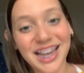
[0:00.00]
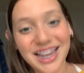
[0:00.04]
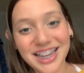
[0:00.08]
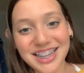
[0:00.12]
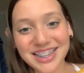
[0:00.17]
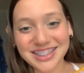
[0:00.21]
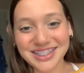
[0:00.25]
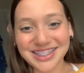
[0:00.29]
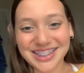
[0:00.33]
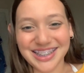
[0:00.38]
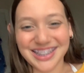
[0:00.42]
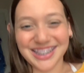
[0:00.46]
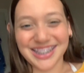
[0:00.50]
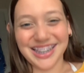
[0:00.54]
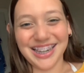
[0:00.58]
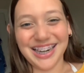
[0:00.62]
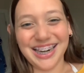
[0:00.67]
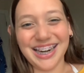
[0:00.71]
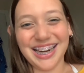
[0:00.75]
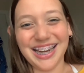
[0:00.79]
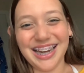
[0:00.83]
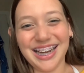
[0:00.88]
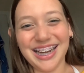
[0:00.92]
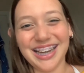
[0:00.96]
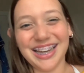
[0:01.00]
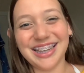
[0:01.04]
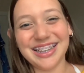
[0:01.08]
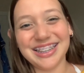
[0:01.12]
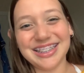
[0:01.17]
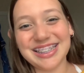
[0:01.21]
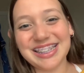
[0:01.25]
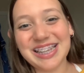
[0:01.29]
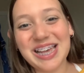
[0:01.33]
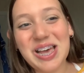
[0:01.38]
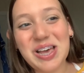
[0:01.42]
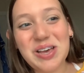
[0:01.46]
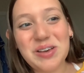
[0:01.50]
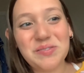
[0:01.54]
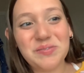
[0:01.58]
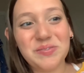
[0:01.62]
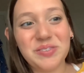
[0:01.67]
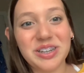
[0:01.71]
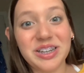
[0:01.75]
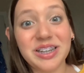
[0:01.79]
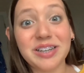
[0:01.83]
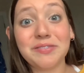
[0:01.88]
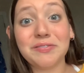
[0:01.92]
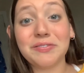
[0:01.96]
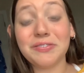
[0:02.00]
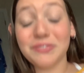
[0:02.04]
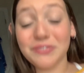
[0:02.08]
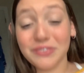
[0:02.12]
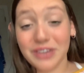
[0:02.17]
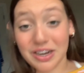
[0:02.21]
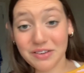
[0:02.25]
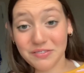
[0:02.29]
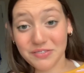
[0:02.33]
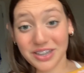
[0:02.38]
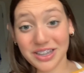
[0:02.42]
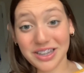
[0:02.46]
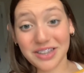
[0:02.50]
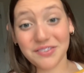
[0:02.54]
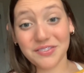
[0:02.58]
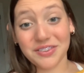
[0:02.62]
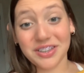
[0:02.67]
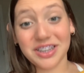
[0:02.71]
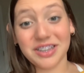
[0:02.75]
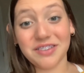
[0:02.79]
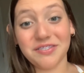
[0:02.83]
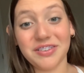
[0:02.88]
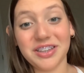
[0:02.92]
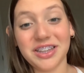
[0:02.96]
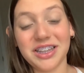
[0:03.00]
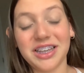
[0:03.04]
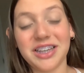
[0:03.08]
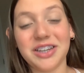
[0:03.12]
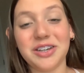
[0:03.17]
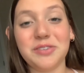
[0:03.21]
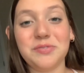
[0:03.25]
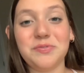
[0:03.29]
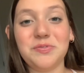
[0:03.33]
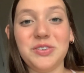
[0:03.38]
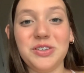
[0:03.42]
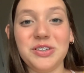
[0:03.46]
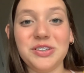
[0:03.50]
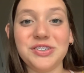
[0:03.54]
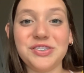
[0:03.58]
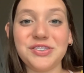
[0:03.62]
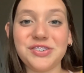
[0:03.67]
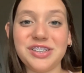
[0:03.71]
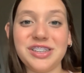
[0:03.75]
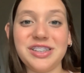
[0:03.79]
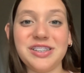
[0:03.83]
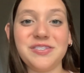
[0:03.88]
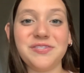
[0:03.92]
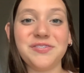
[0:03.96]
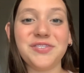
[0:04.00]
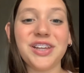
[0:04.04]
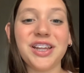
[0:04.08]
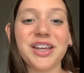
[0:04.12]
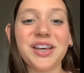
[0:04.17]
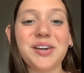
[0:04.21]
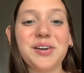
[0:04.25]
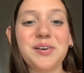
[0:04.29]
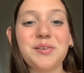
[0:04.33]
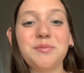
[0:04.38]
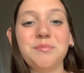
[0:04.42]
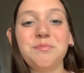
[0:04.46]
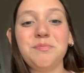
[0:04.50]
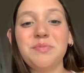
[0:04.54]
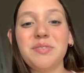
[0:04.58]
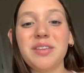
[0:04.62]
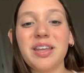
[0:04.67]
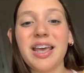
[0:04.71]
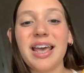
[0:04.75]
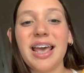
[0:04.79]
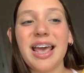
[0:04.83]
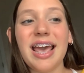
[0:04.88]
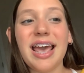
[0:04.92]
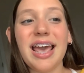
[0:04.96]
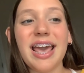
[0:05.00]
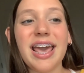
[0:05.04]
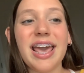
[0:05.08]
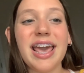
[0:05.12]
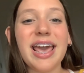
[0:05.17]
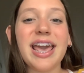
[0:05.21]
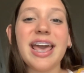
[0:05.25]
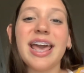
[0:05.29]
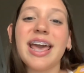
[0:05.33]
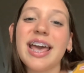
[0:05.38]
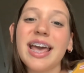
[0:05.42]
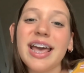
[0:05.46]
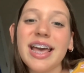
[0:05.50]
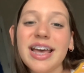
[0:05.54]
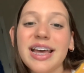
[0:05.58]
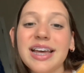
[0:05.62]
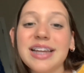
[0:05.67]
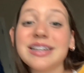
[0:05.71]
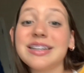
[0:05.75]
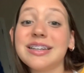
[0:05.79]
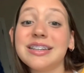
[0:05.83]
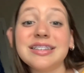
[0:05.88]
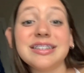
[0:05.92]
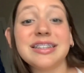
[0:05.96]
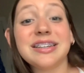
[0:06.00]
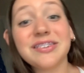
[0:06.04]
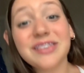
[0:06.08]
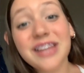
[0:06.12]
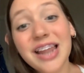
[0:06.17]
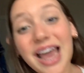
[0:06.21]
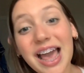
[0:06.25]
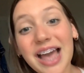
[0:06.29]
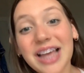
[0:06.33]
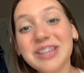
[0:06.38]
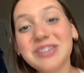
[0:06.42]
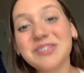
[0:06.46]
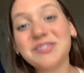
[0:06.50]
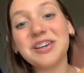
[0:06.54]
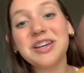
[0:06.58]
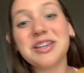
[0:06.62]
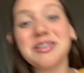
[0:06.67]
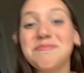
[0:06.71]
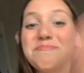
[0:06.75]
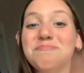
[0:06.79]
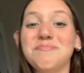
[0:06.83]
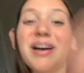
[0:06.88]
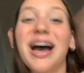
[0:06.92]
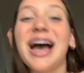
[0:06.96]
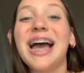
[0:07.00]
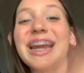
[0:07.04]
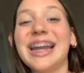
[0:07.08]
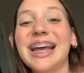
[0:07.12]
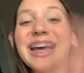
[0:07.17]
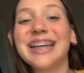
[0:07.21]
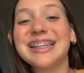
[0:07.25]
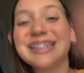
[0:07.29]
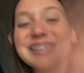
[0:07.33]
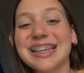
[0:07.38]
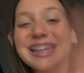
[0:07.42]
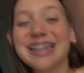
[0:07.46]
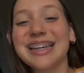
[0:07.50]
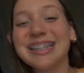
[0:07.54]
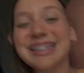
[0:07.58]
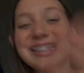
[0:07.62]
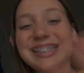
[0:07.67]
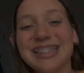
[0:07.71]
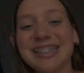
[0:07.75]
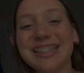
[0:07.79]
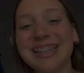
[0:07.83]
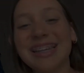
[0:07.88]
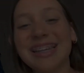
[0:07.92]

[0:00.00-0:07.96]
Sorry, guys. But I really, really, really hope you enjoyed this video. And I'll see you in the next one. Bye, Daisies!